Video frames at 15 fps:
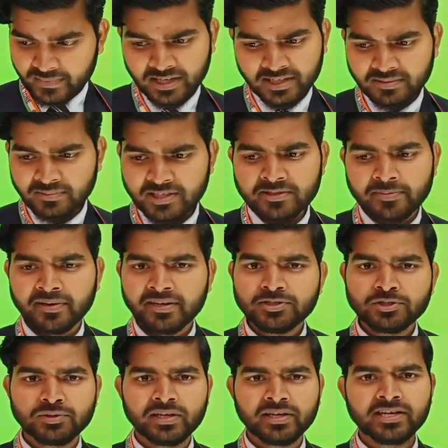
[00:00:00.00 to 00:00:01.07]
let me explain
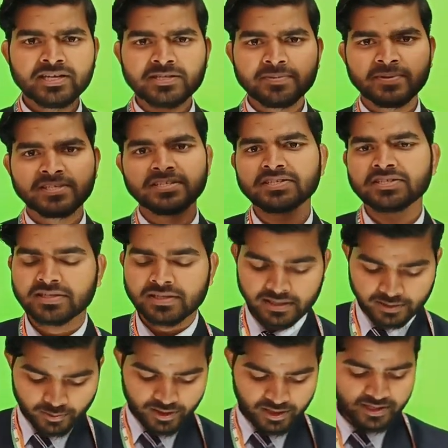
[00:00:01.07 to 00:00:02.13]
to the next pages. Okay,